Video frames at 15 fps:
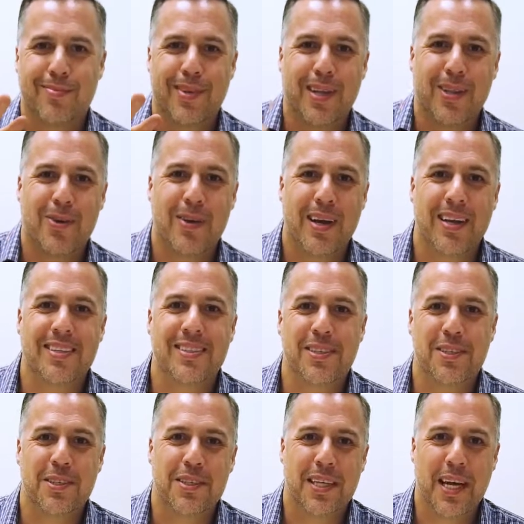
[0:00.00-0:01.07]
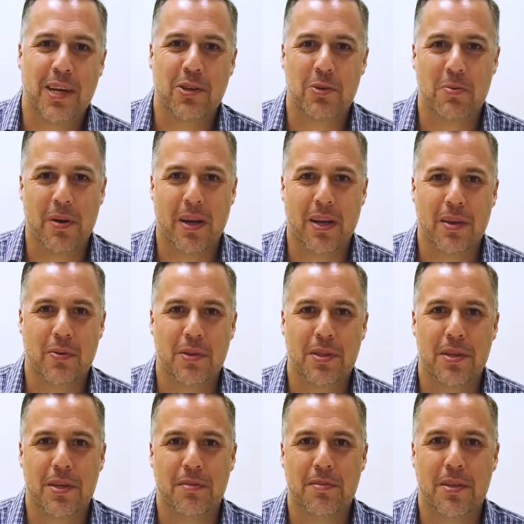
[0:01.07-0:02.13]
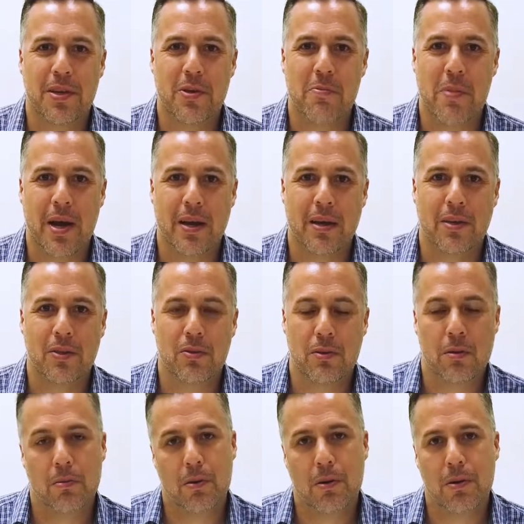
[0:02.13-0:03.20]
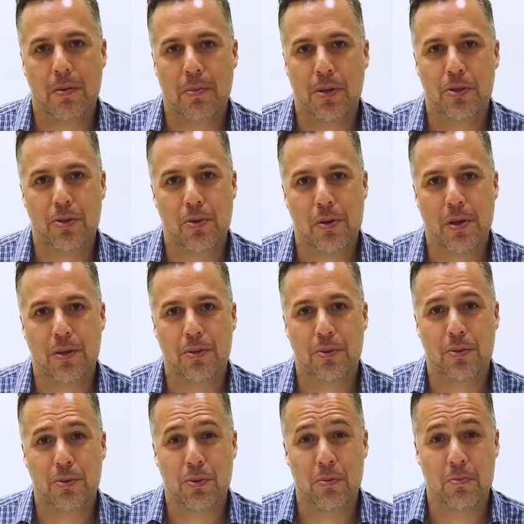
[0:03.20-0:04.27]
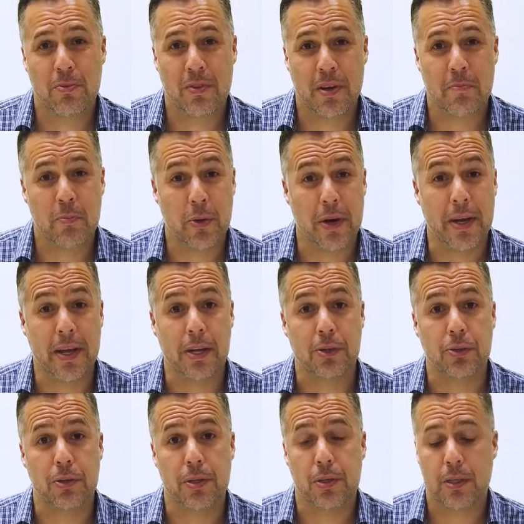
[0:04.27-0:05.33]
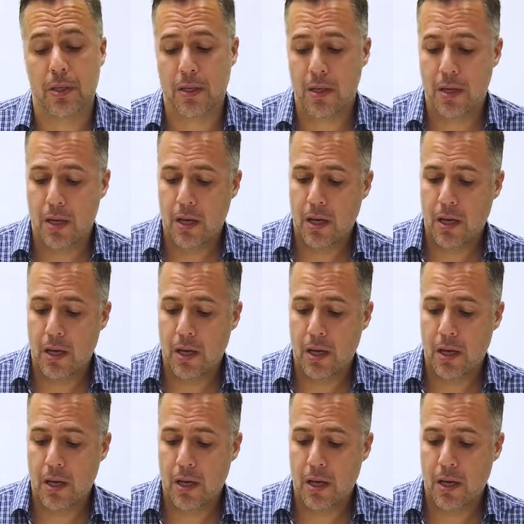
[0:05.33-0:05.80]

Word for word: Hello guys, this is Hector Maggi with TFT Pneumatic. Today we're going to be showcasing you something pretty interesting.